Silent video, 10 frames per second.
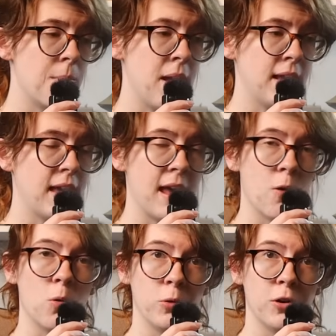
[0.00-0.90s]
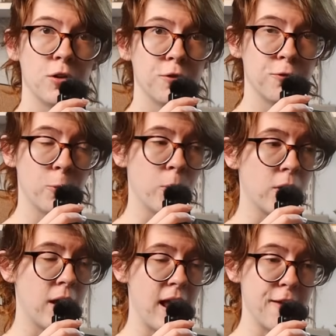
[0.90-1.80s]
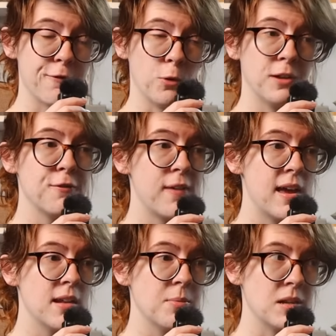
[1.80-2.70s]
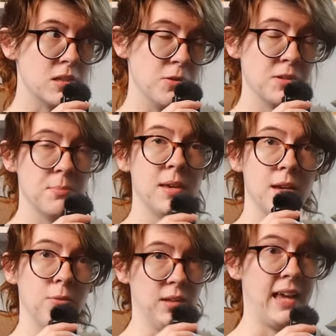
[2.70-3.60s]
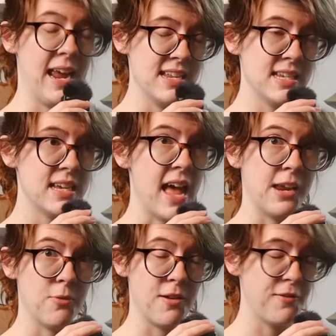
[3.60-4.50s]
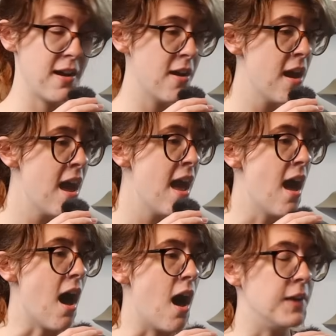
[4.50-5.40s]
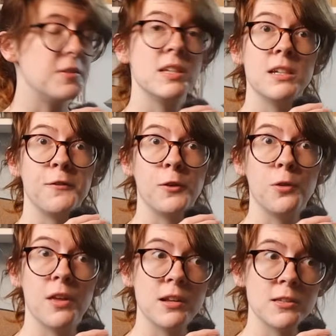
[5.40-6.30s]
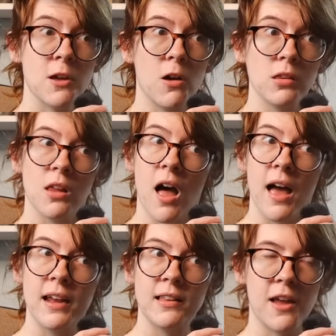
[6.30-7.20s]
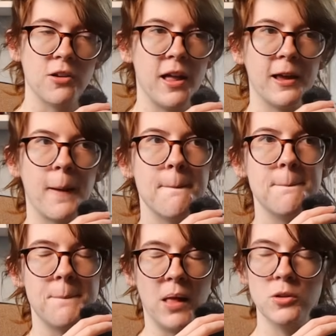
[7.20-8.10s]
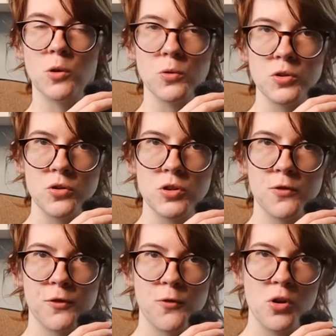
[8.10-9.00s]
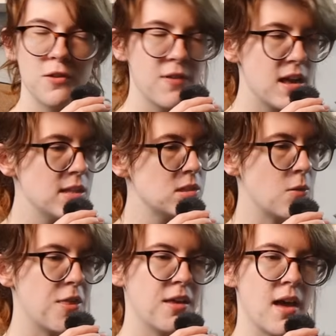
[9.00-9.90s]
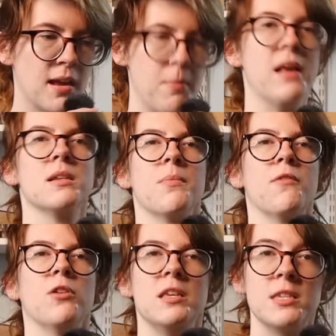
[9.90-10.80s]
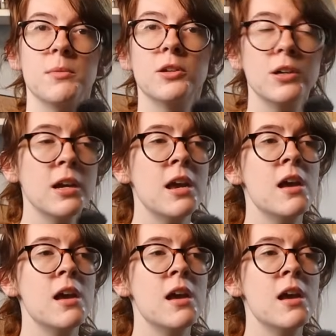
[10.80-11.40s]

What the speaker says: to make a holder for a folding fan because those can be really handy at a Ren Fair. I've seen a few things online that are like belt holsters for folding fans, so I think I can make something really similar